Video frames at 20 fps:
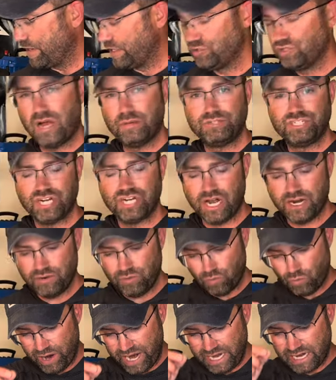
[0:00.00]
a drop shot.
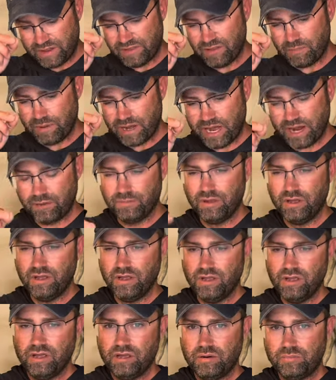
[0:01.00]
Weight on the bottom,
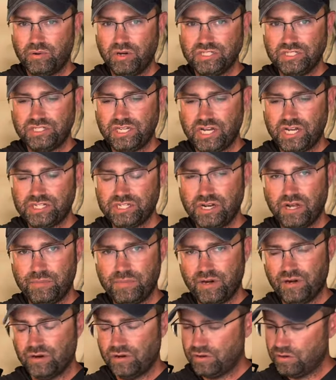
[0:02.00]
presentation up
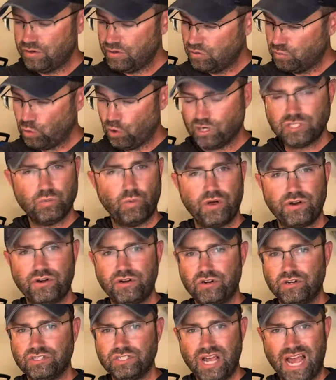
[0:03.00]
here, works
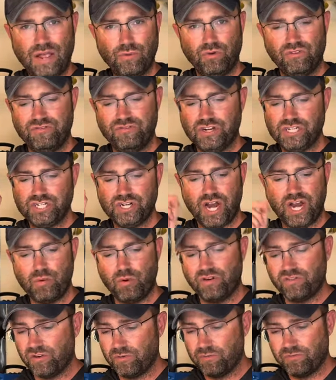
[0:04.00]
wonders. I will fish it
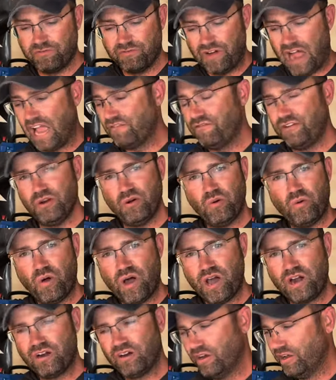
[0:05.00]
anywhere from 5 feet of
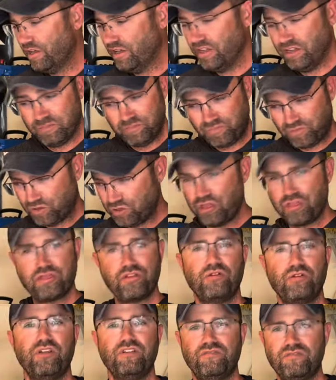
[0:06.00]
water to
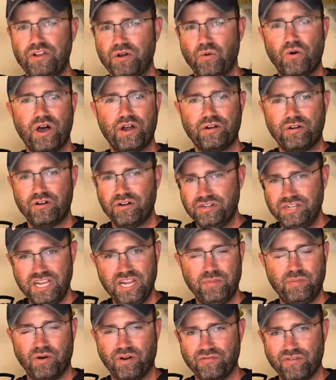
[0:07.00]
30 feet of water or
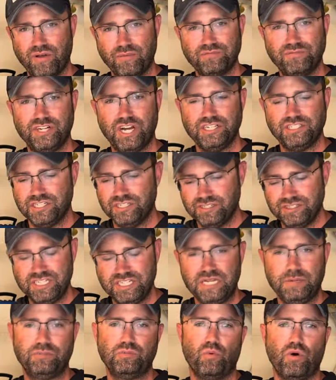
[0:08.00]
deeper if I'm chasing
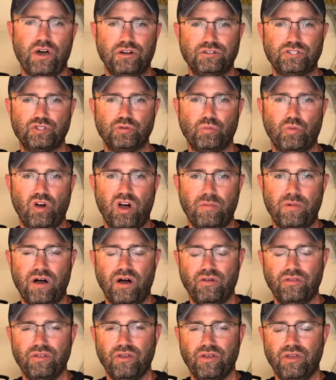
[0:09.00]
deep water smallmouth.